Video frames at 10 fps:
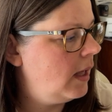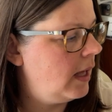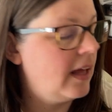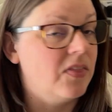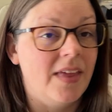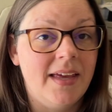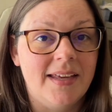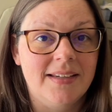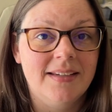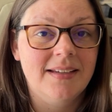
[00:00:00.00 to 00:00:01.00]
And
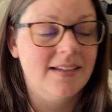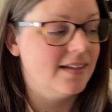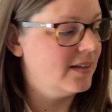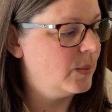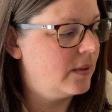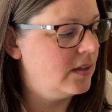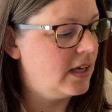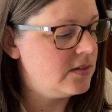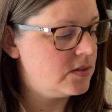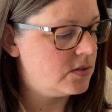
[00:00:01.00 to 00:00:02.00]
then
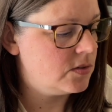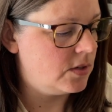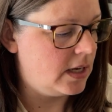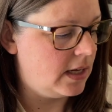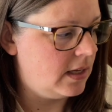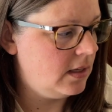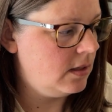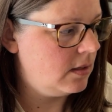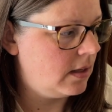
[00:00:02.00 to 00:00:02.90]
yesterday